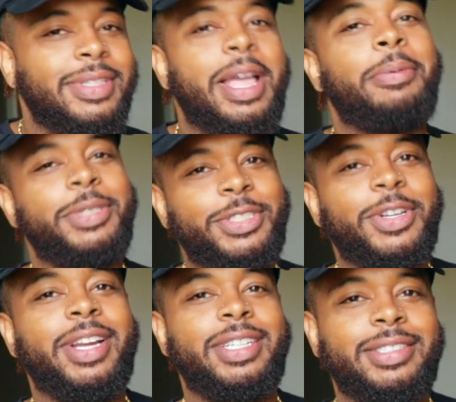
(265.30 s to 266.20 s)
That was
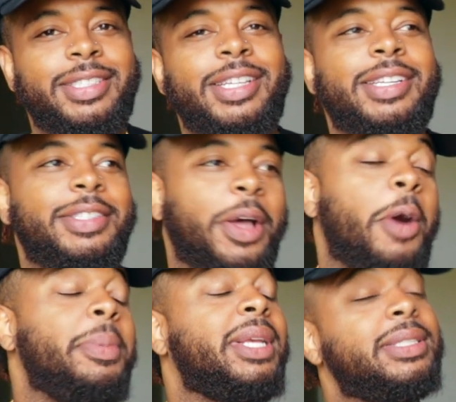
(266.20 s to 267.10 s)
straight. The
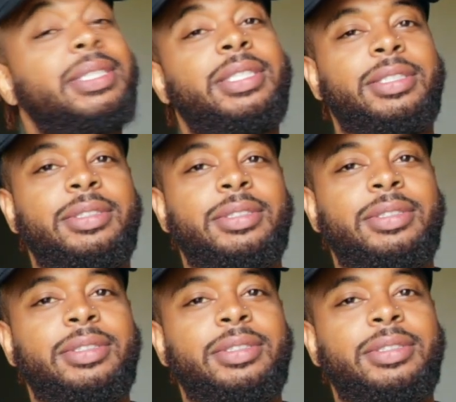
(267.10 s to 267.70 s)
homie could sing.